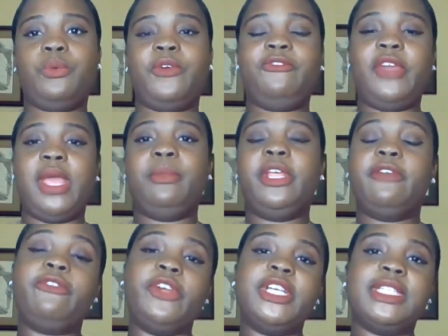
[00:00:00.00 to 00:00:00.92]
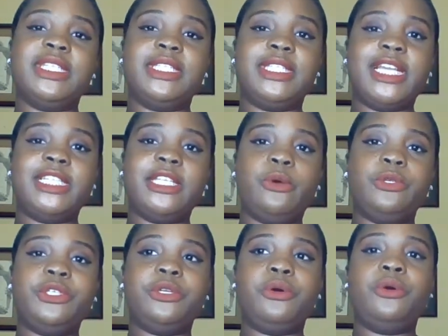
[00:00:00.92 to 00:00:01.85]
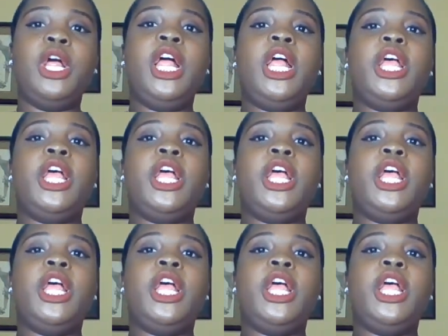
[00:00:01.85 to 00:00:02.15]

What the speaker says: with family and friends to stay social,